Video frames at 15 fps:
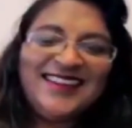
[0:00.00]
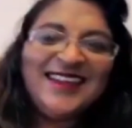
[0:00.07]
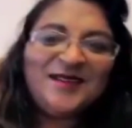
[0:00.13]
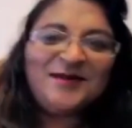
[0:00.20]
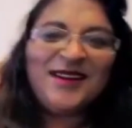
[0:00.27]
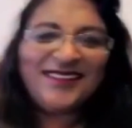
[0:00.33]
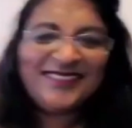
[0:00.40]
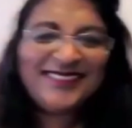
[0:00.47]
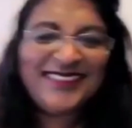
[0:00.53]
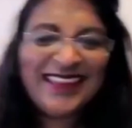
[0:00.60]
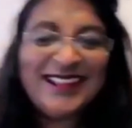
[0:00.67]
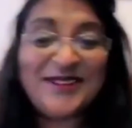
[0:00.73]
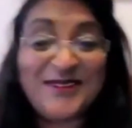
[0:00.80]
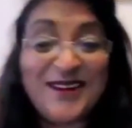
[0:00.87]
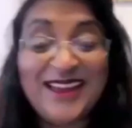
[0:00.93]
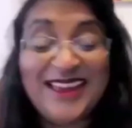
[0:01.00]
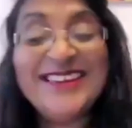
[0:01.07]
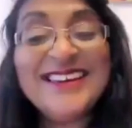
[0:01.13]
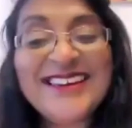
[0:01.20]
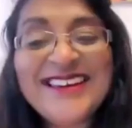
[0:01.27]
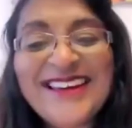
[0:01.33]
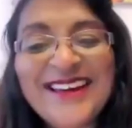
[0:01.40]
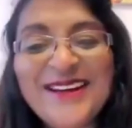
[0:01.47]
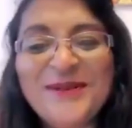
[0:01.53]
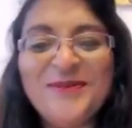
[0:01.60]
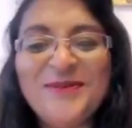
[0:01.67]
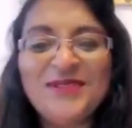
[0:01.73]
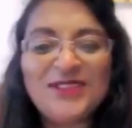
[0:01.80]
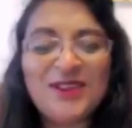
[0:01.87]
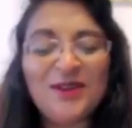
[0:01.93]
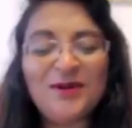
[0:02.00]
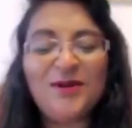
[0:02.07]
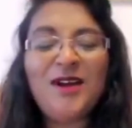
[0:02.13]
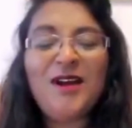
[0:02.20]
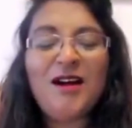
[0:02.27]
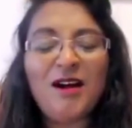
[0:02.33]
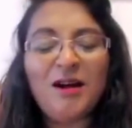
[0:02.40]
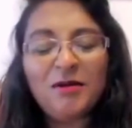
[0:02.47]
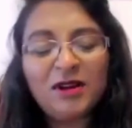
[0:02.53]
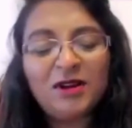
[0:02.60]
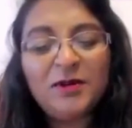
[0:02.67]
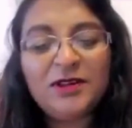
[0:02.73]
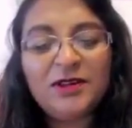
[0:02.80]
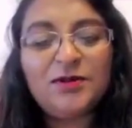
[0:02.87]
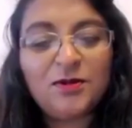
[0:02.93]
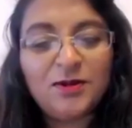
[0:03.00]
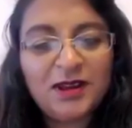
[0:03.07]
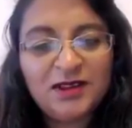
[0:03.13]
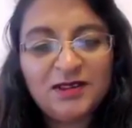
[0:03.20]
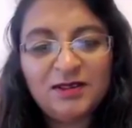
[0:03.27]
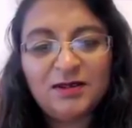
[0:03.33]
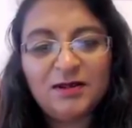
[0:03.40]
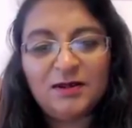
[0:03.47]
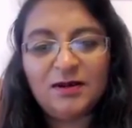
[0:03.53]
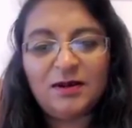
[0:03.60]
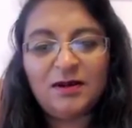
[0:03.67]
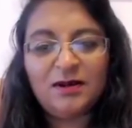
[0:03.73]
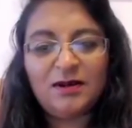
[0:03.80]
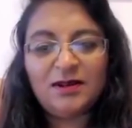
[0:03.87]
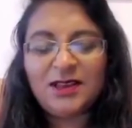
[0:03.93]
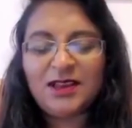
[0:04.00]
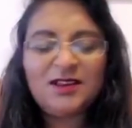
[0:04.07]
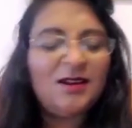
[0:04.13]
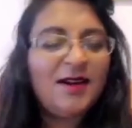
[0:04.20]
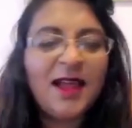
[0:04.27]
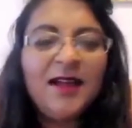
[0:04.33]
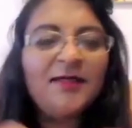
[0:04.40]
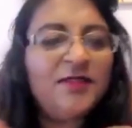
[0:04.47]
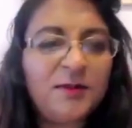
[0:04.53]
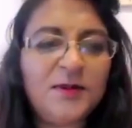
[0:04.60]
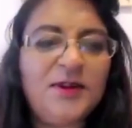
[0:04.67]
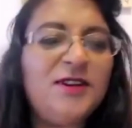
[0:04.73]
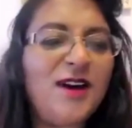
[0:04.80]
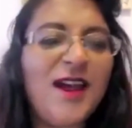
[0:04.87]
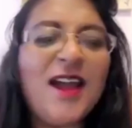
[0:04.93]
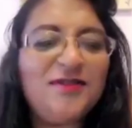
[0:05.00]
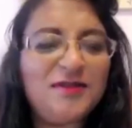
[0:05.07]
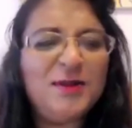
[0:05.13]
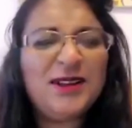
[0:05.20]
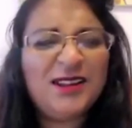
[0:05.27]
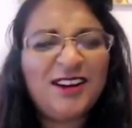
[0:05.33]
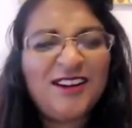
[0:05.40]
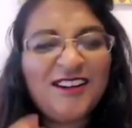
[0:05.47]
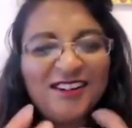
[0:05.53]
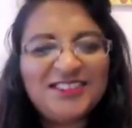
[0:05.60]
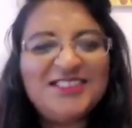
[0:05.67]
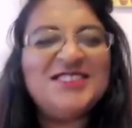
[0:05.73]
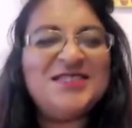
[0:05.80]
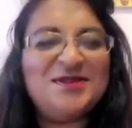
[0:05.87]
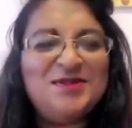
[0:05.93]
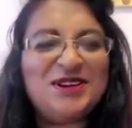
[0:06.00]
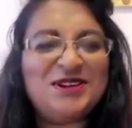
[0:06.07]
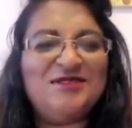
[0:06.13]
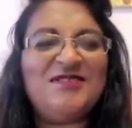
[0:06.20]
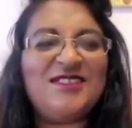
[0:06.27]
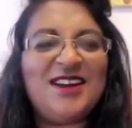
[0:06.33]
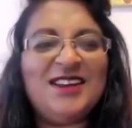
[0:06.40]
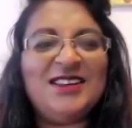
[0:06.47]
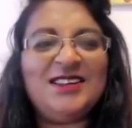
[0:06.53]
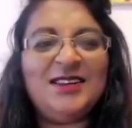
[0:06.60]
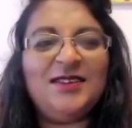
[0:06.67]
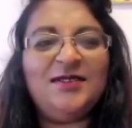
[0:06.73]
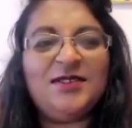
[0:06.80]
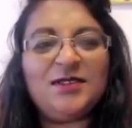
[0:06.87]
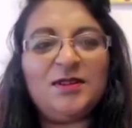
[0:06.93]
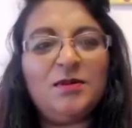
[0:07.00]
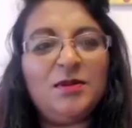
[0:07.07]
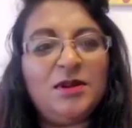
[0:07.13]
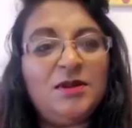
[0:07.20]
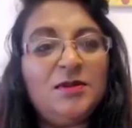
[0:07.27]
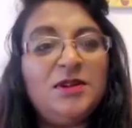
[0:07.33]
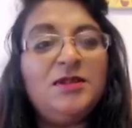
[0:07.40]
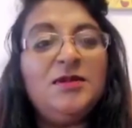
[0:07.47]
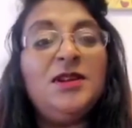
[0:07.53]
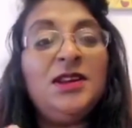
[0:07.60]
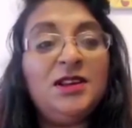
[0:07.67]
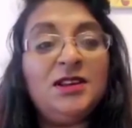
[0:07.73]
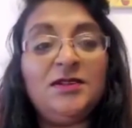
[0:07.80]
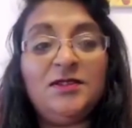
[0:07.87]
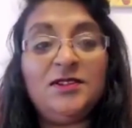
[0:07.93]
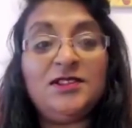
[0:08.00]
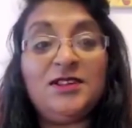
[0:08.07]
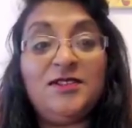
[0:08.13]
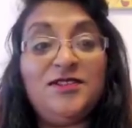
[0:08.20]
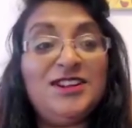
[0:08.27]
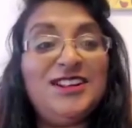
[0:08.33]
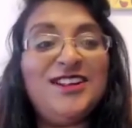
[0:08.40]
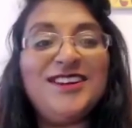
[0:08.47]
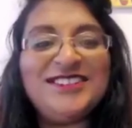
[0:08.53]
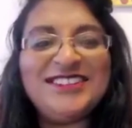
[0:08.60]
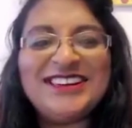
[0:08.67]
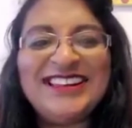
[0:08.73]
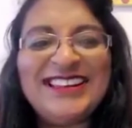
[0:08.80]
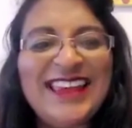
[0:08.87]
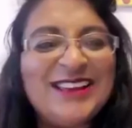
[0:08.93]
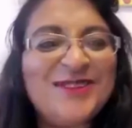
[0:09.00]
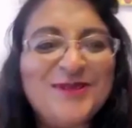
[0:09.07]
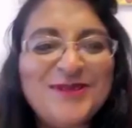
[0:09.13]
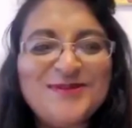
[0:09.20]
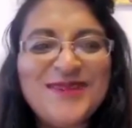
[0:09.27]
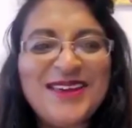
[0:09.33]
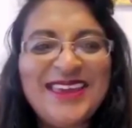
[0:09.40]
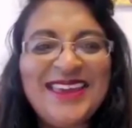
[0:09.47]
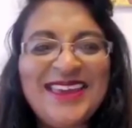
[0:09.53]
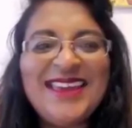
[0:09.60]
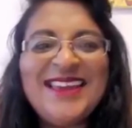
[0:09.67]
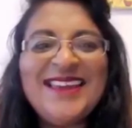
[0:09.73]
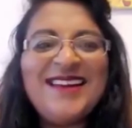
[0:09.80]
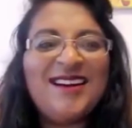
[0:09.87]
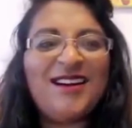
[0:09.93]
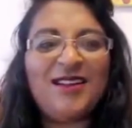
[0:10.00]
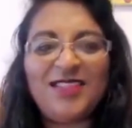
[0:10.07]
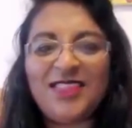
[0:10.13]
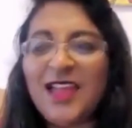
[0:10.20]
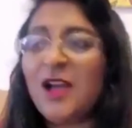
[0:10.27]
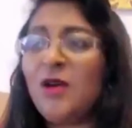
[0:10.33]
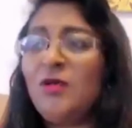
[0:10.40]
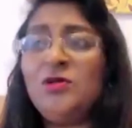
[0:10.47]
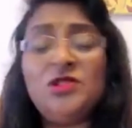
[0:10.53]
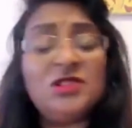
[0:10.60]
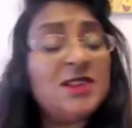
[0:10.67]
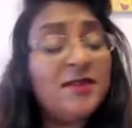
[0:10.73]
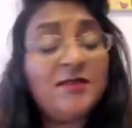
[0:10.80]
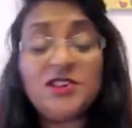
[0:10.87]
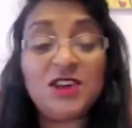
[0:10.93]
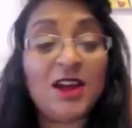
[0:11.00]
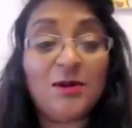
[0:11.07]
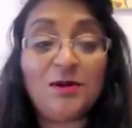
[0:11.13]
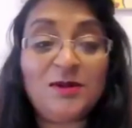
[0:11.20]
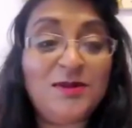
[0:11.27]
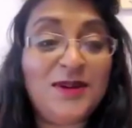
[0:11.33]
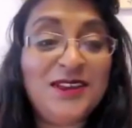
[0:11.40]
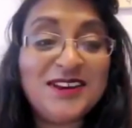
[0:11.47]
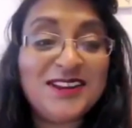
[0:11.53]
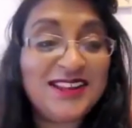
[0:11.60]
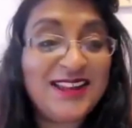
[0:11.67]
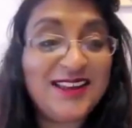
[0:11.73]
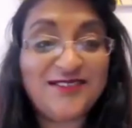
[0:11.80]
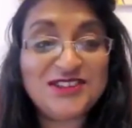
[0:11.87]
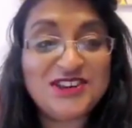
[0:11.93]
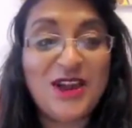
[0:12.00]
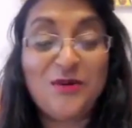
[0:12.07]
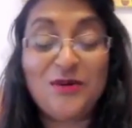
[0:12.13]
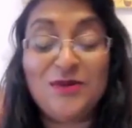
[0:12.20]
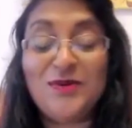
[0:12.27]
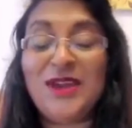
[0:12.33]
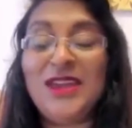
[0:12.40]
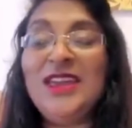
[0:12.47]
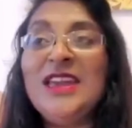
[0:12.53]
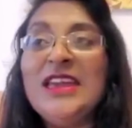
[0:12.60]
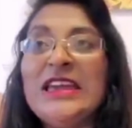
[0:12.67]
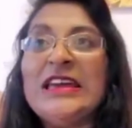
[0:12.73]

Yeah, well, anyway, so I'm going to be talking to. You don't have to be an artist to be creative. So I'm going to be doing interviews. So if you'd like to connect with me on that, or just have a chat with me, you can have a chat with me.